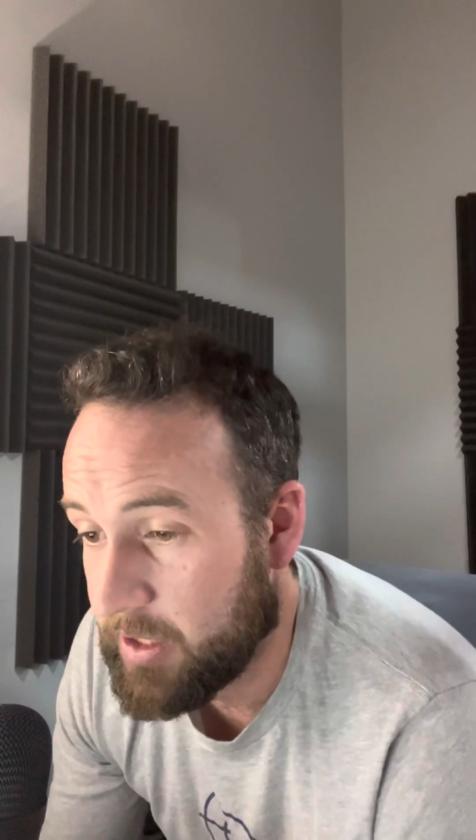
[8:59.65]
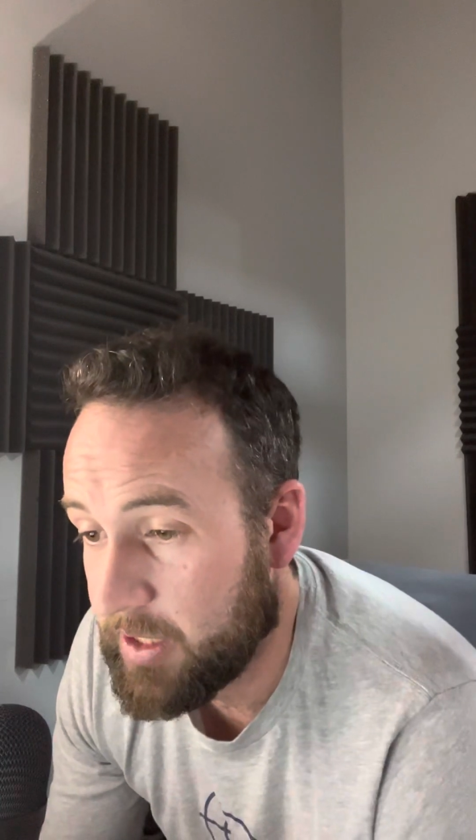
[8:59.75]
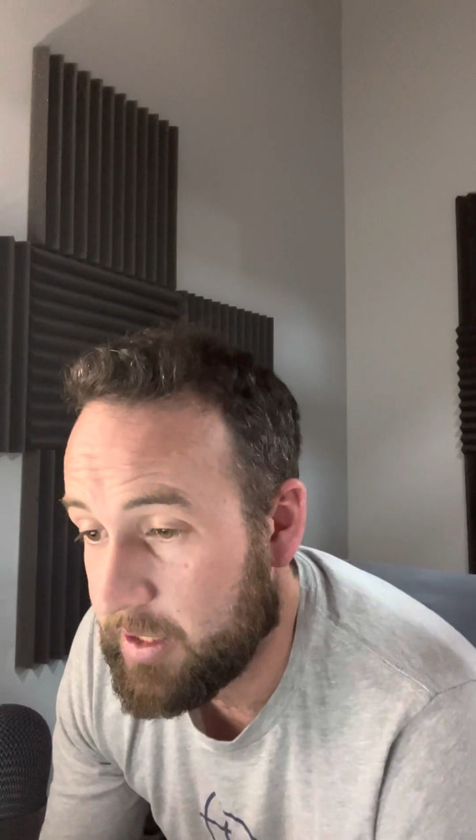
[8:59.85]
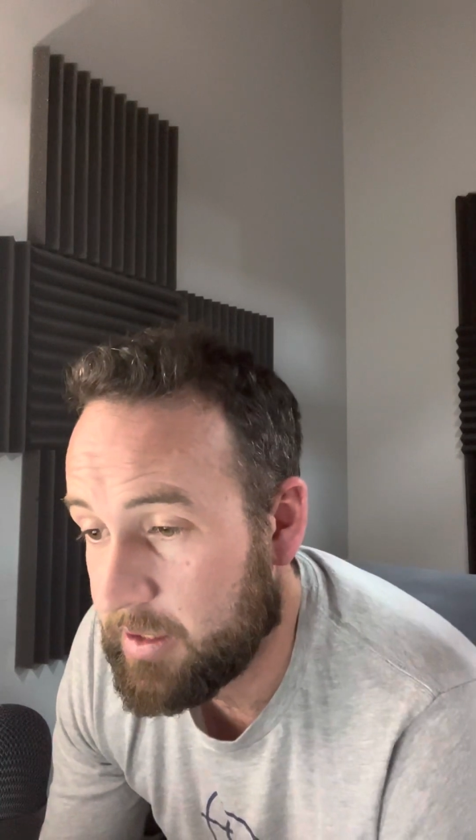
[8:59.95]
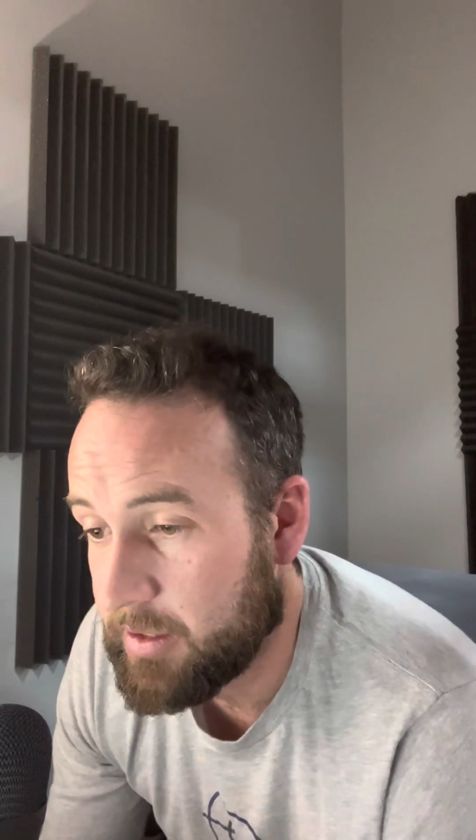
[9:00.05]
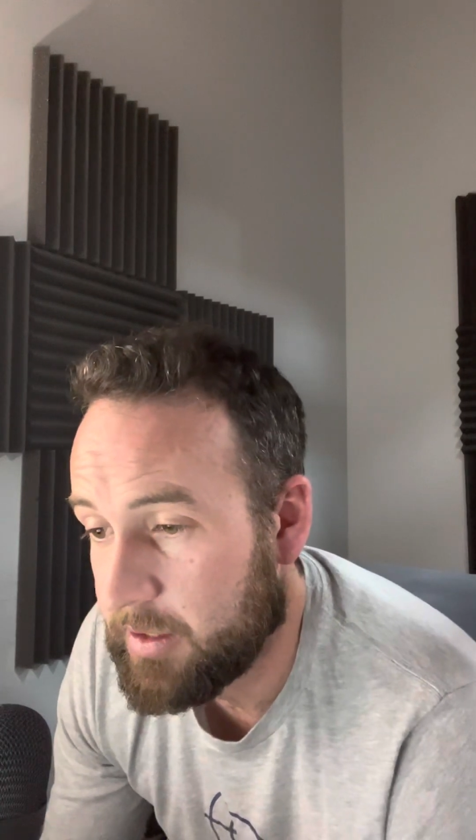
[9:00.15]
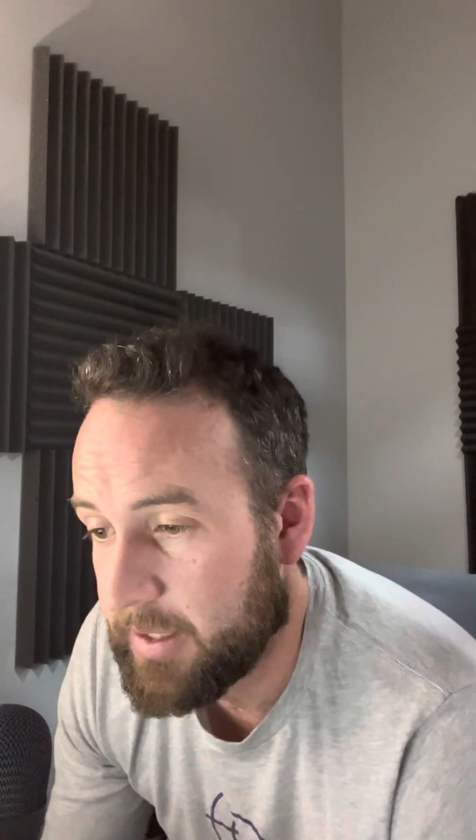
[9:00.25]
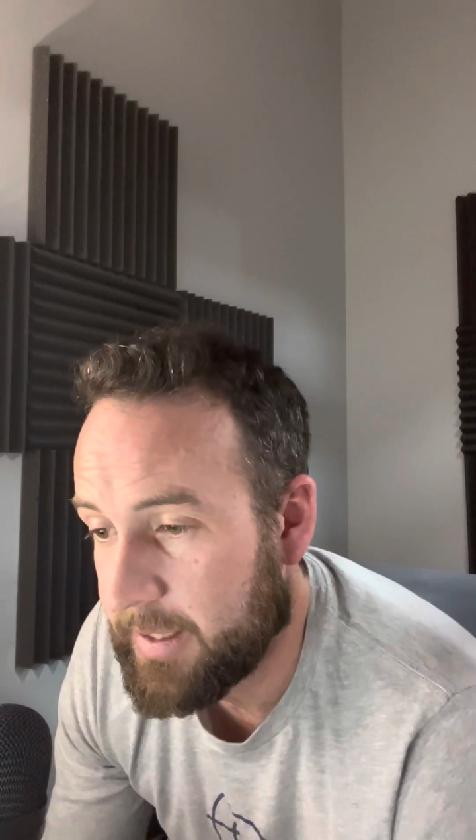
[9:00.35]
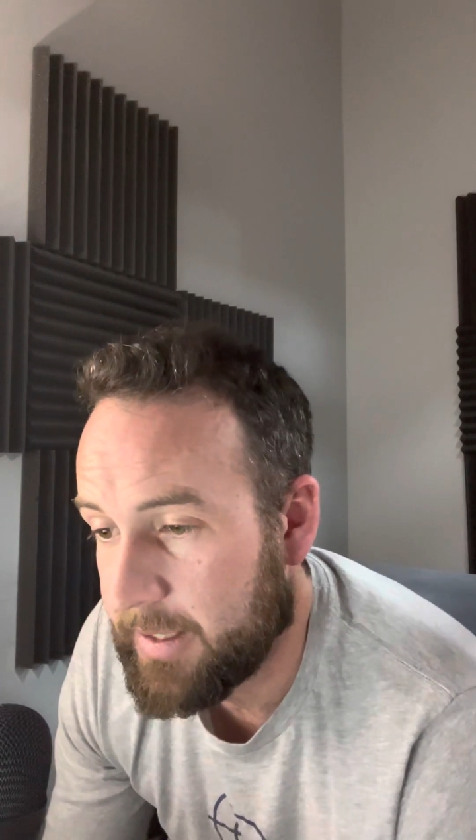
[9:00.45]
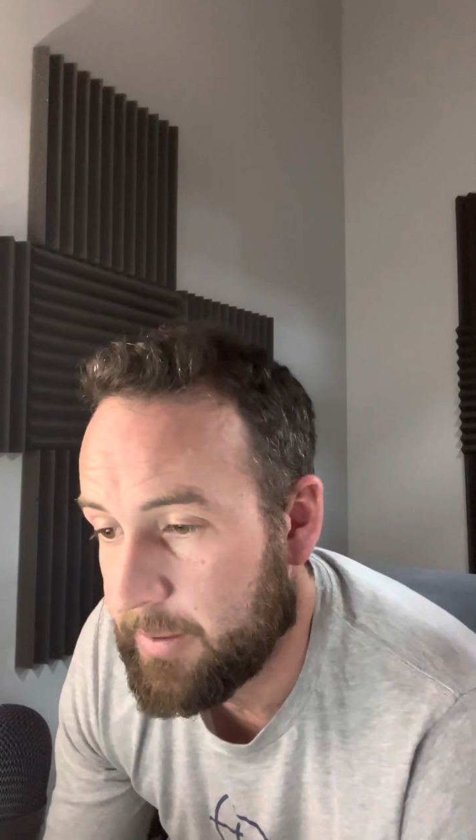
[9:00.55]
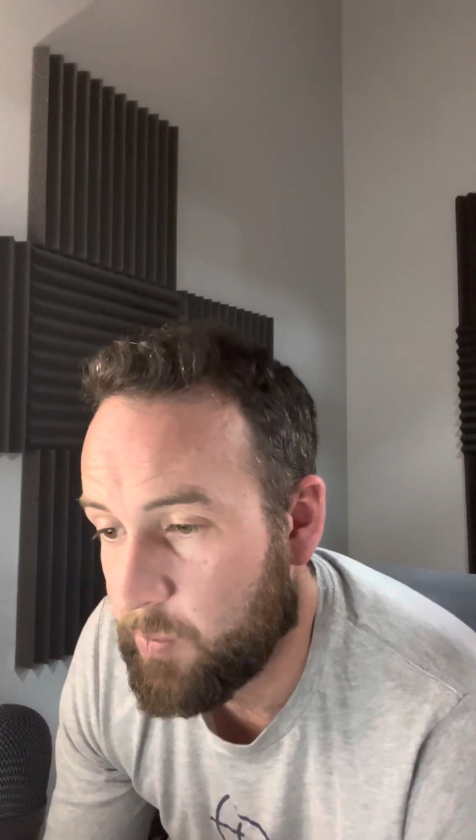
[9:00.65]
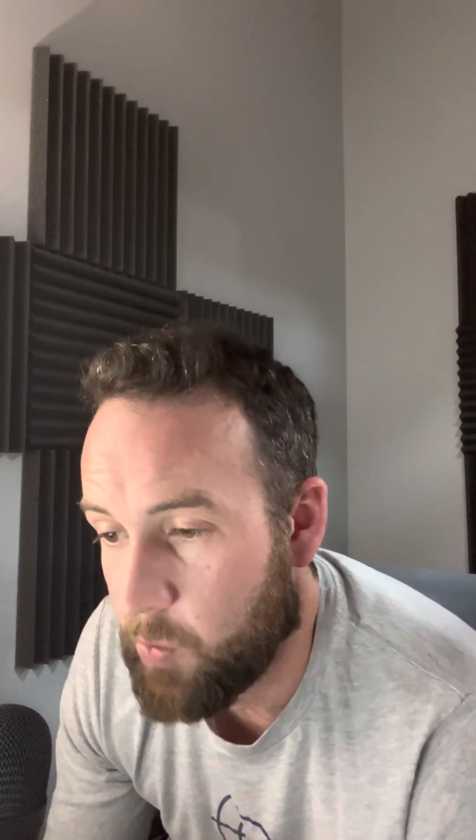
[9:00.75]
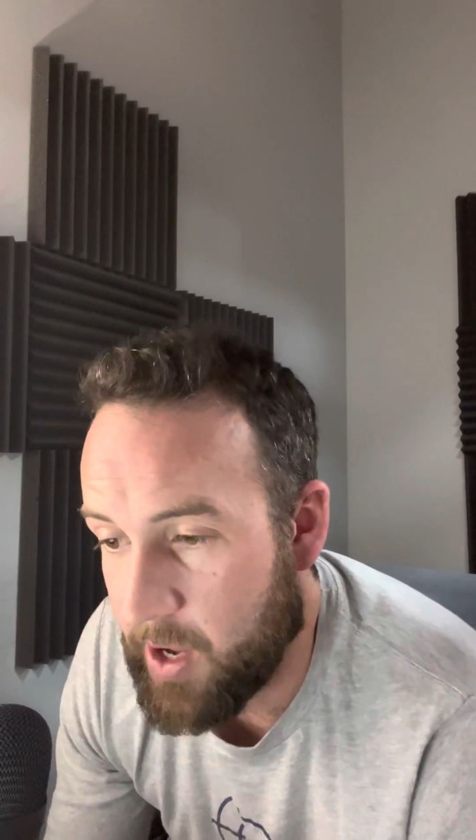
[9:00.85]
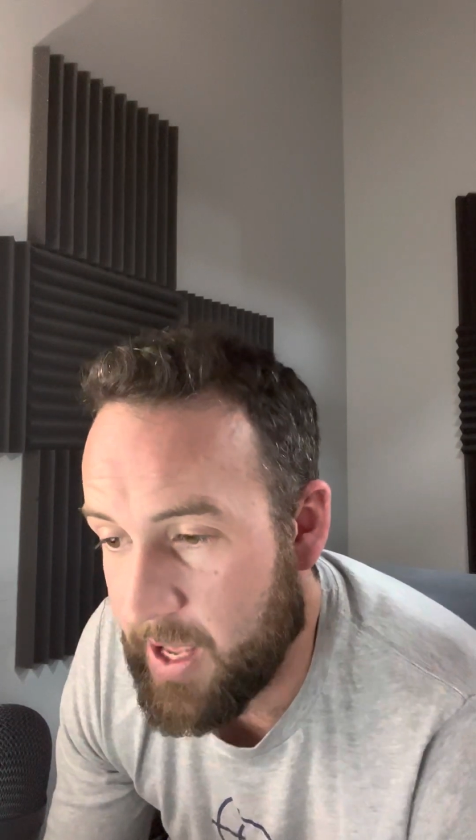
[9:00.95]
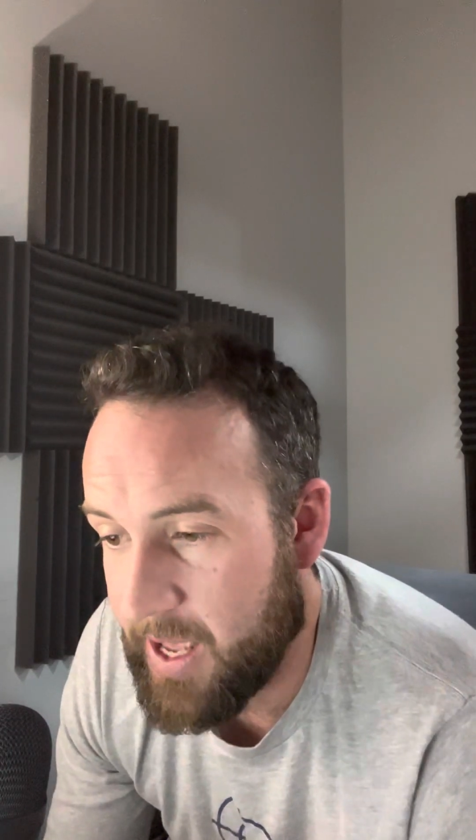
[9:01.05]
it,
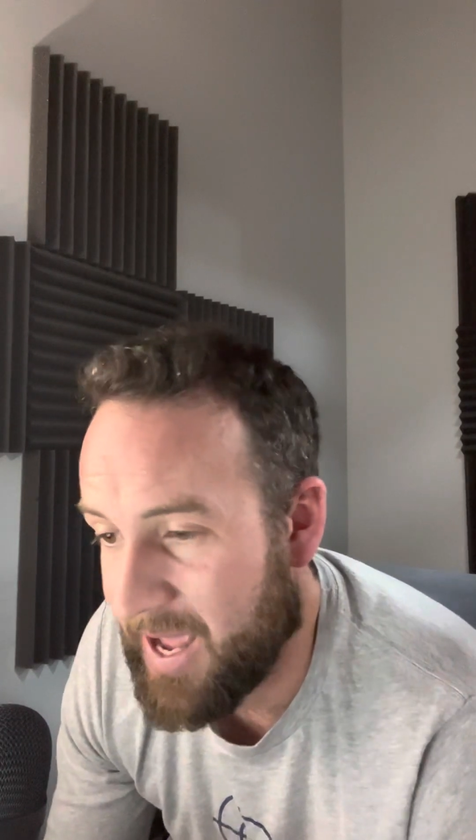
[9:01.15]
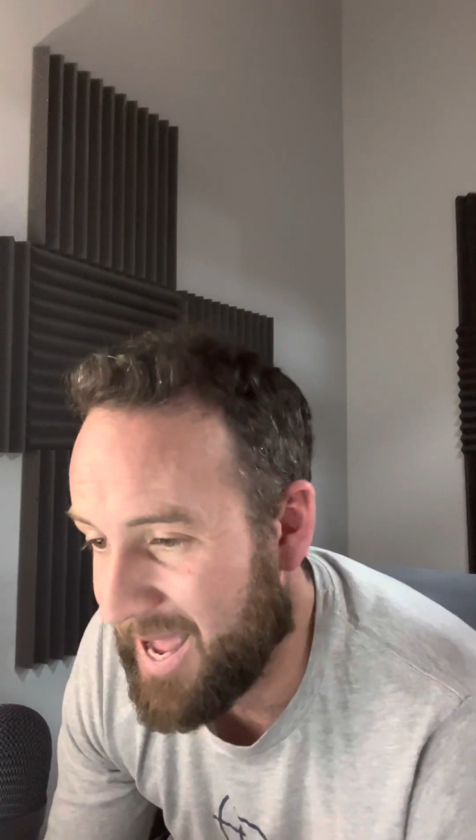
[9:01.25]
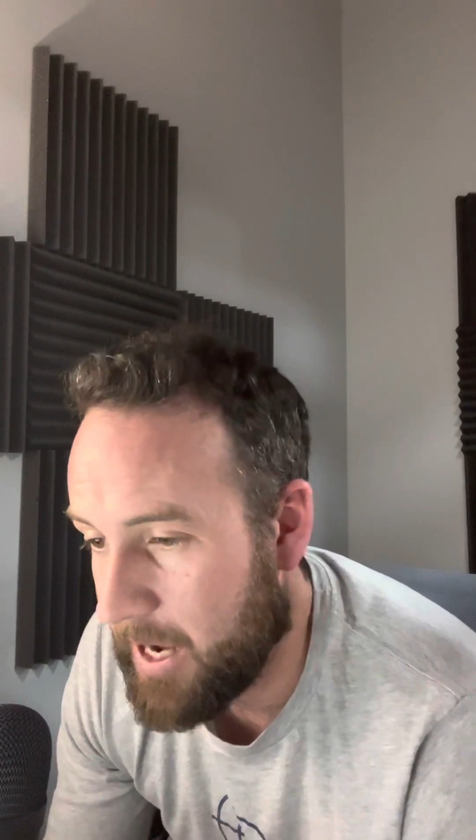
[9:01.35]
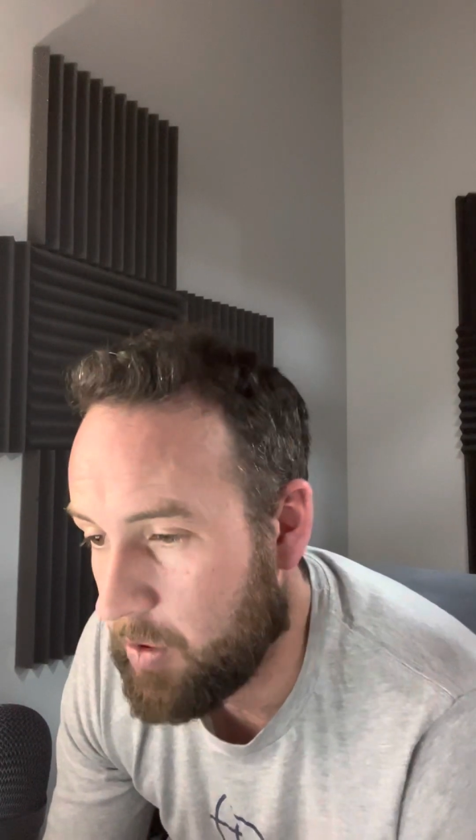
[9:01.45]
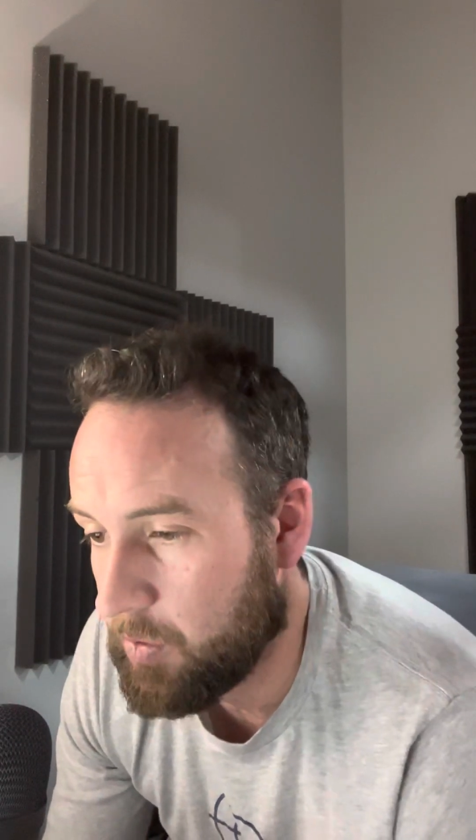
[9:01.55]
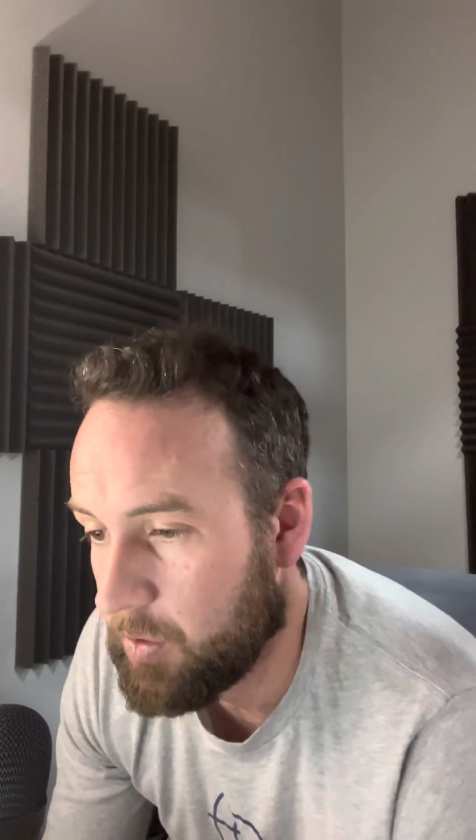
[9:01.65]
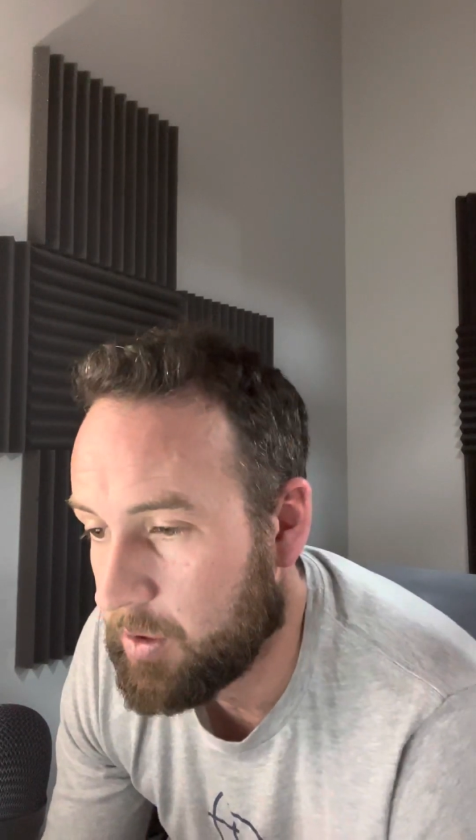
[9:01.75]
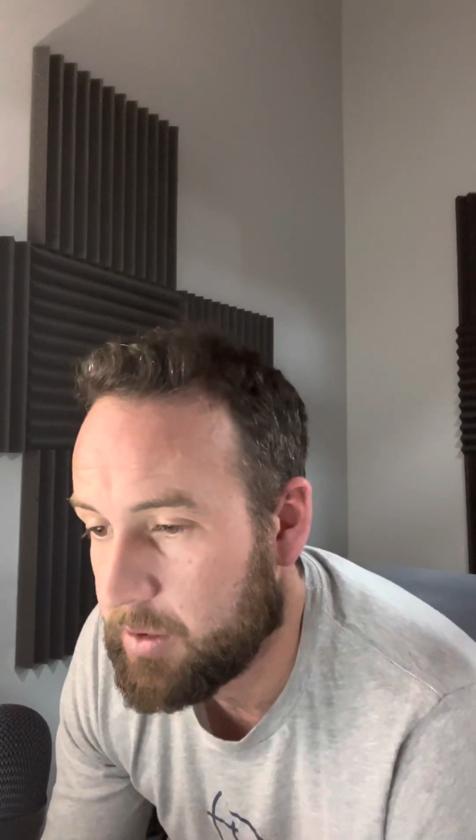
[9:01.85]
where, how